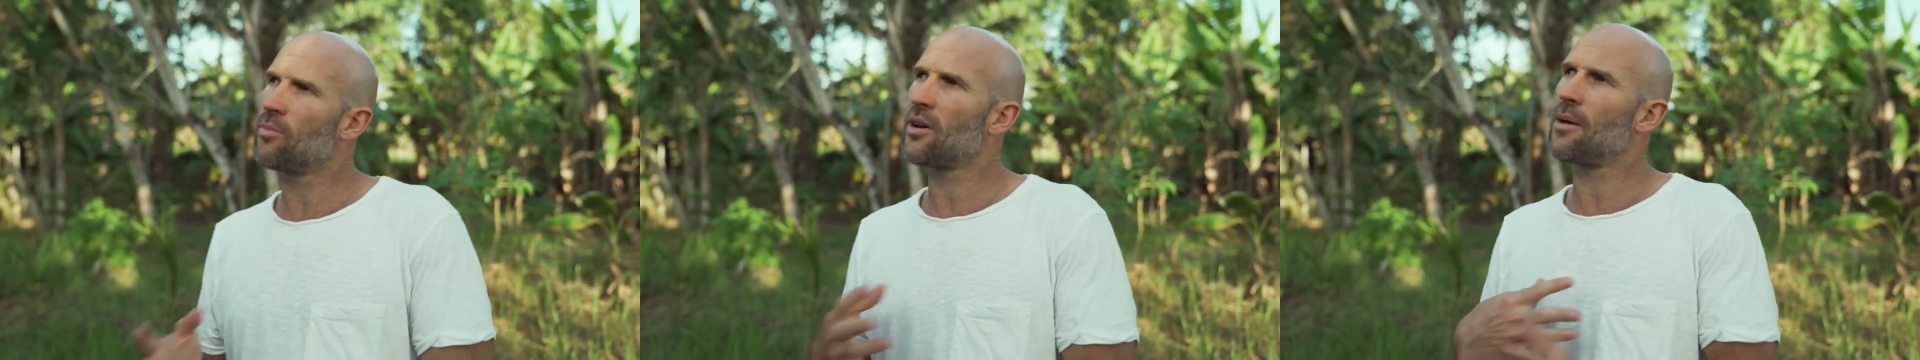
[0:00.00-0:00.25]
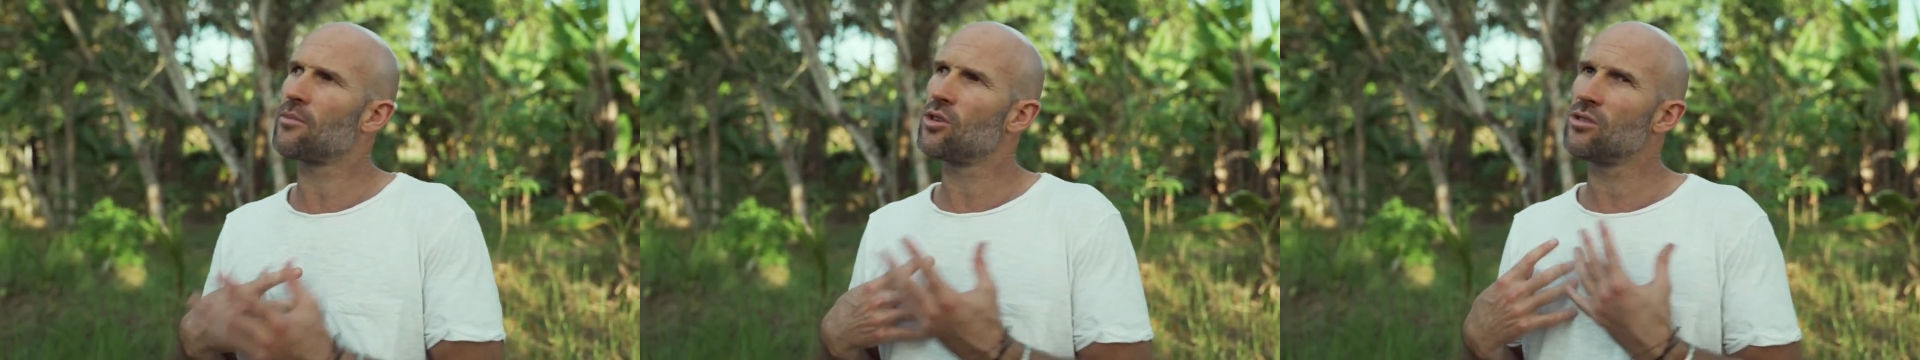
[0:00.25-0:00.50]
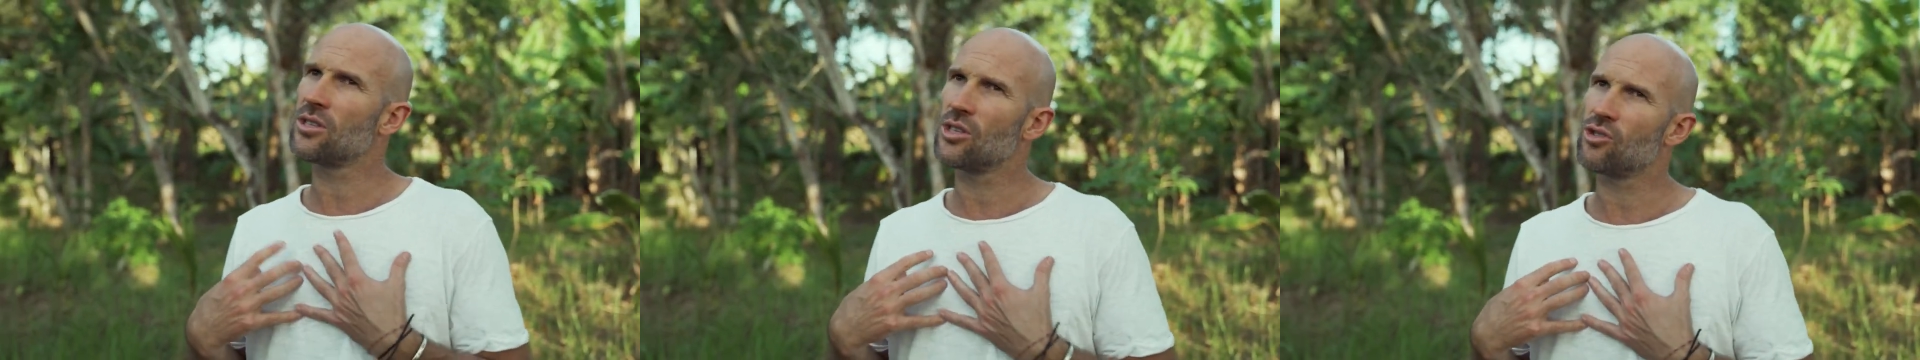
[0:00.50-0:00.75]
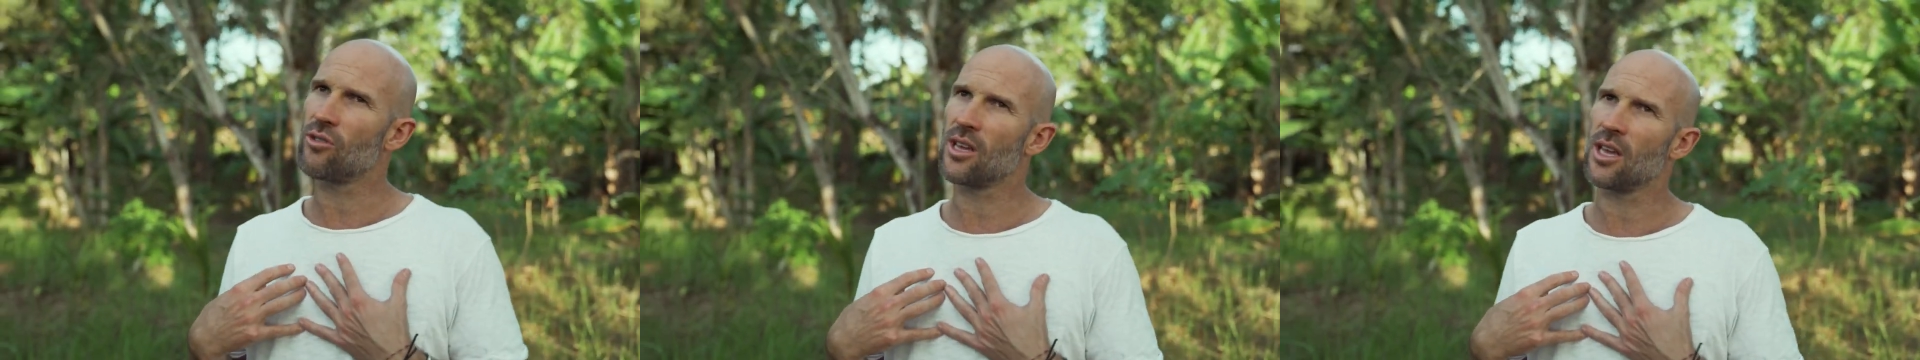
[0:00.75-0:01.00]
but I'm used to
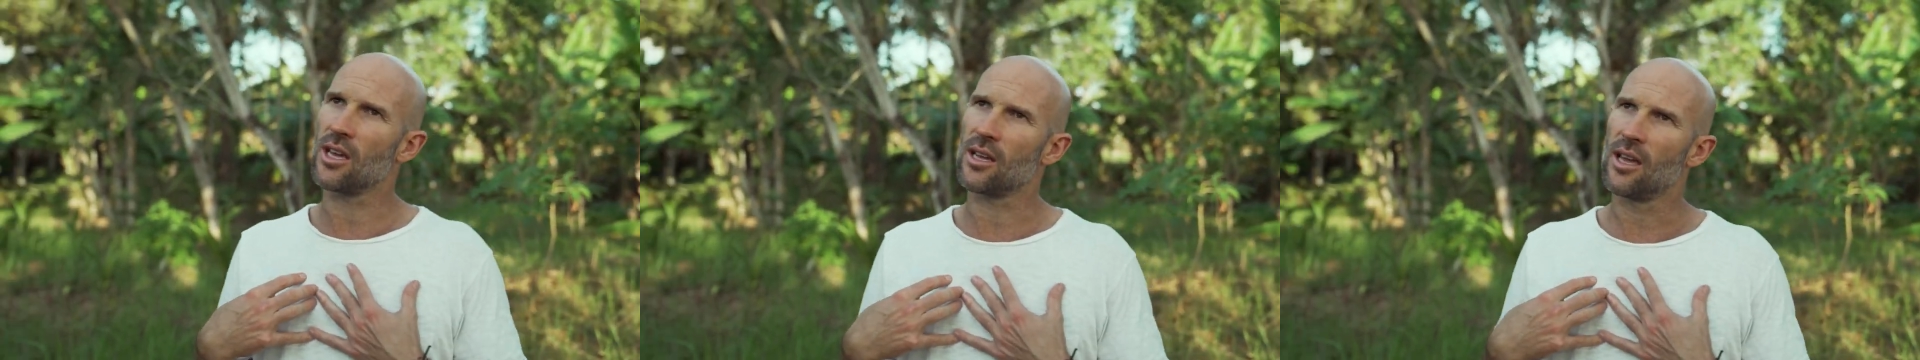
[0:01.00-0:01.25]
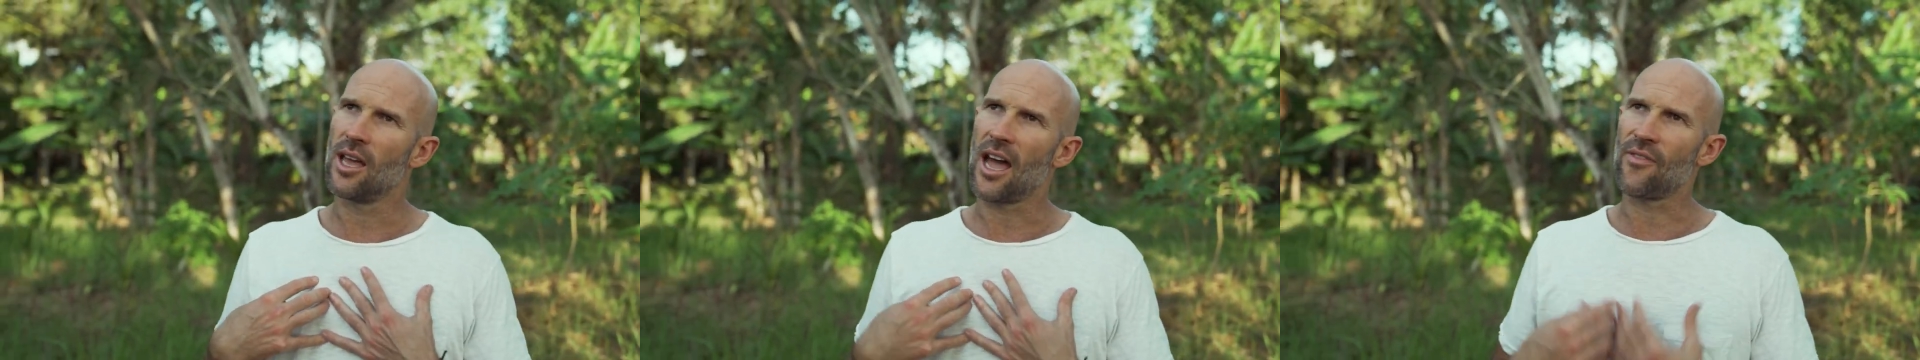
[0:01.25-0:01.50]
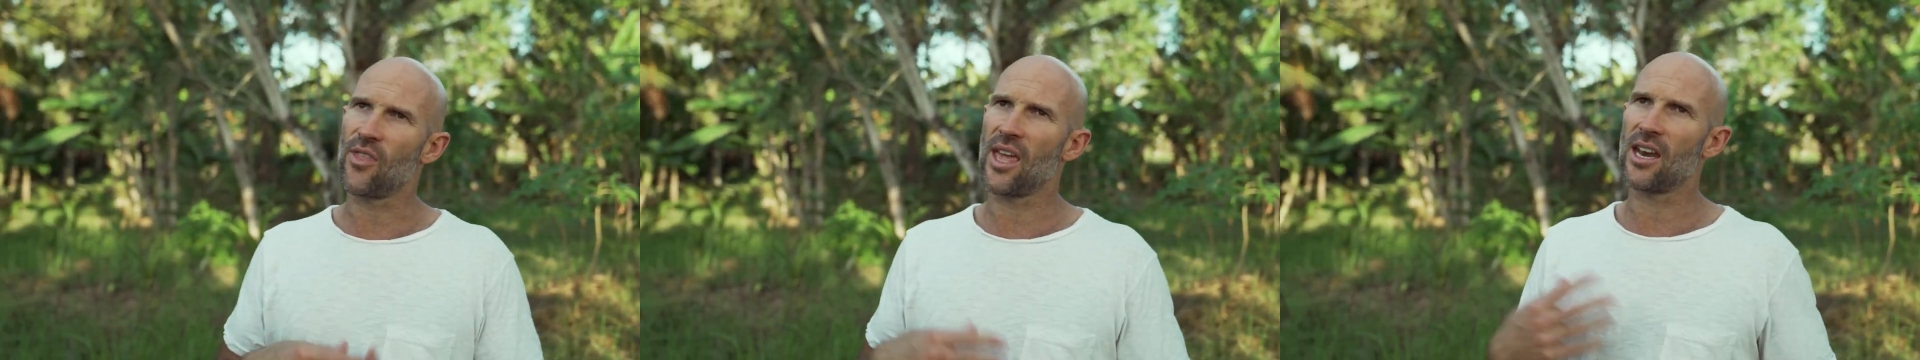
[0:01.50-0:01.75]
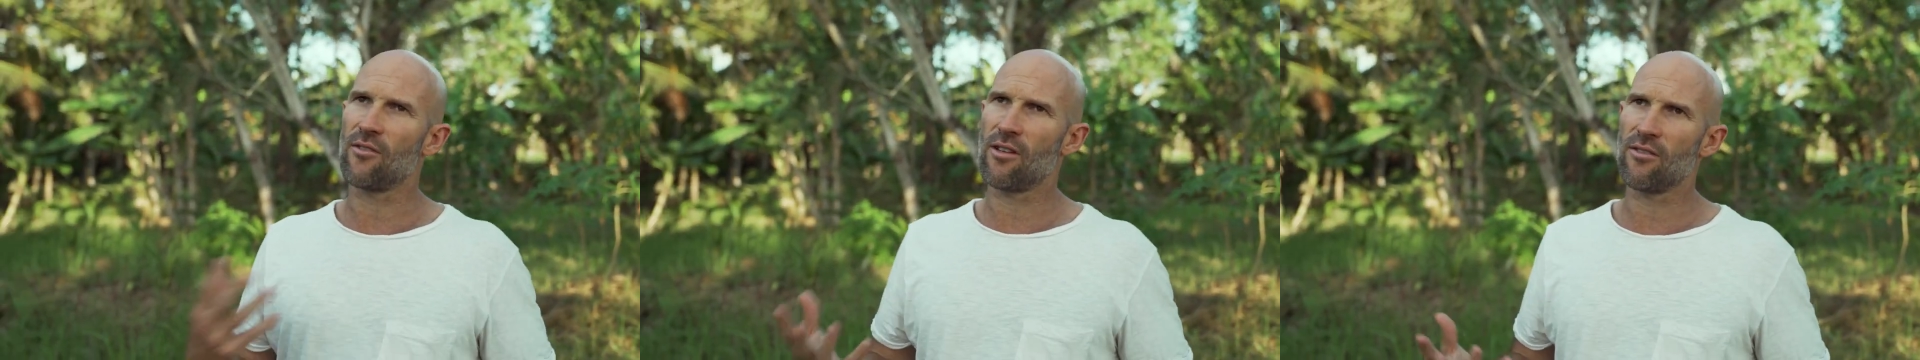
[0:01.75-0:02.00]
drinking at the
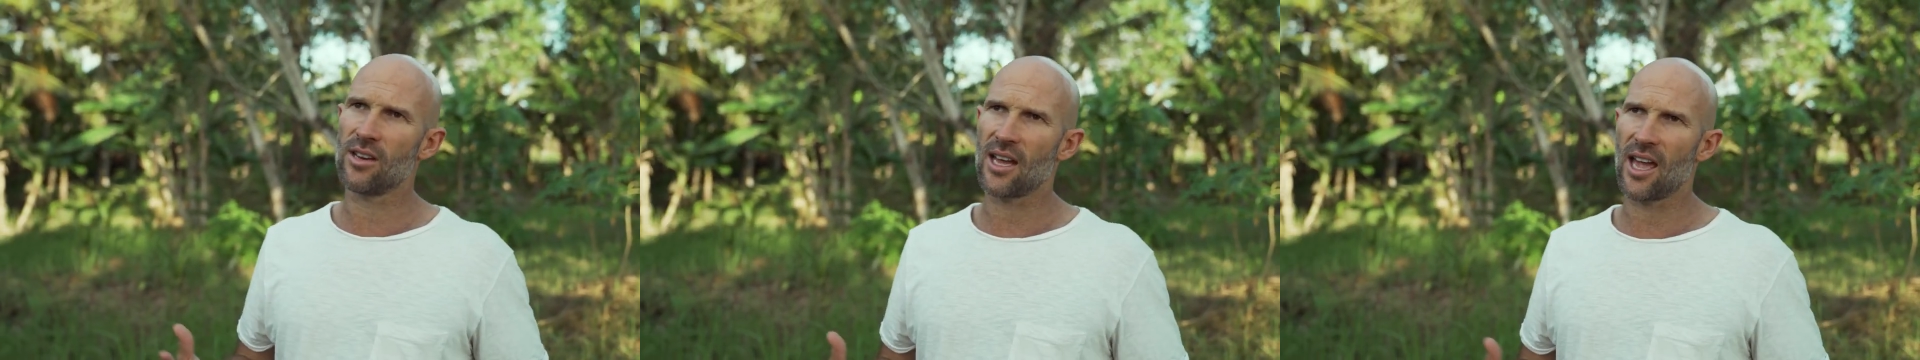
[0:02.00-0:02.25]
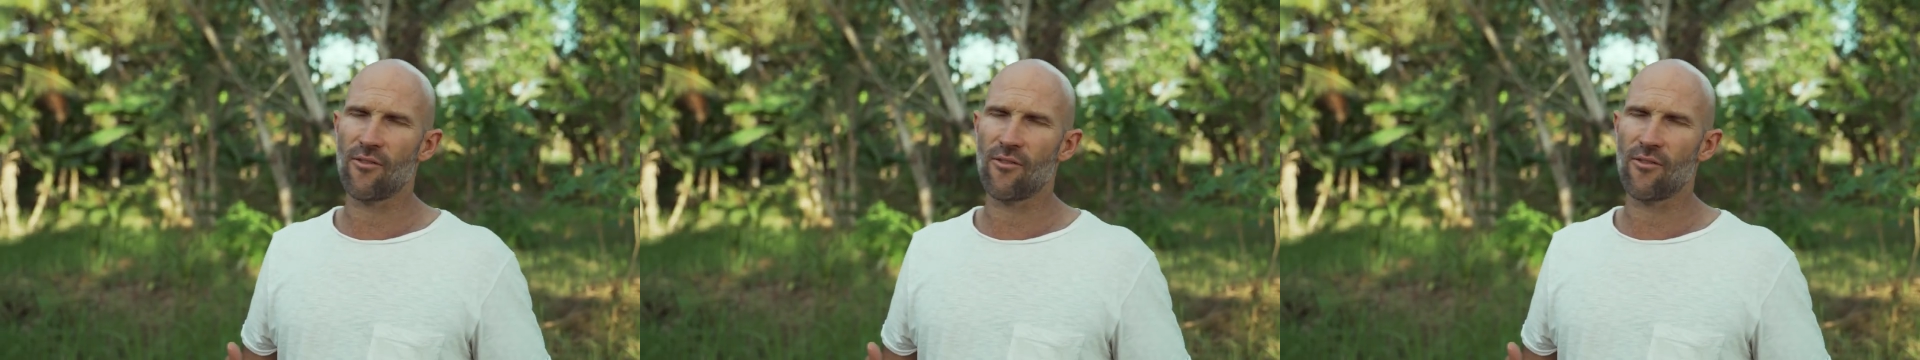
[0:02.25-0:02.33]
end of every day.